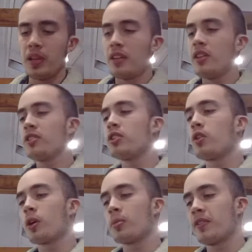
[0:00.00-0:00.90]
These are
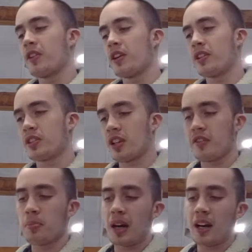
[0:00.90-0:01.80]
normally very safe
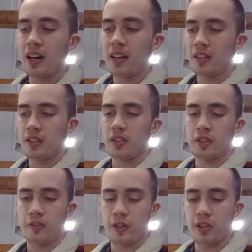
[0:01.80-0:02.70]
buy. This is a
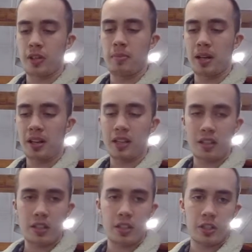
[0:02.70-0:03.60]
first American
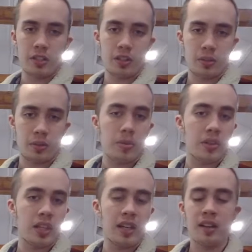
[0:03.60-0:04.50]
edition, so we'll put
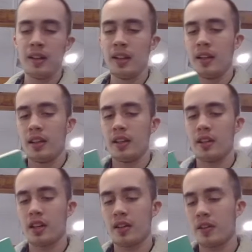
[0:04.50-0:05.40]
that in the
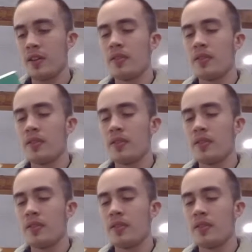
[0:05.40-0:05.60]
cover.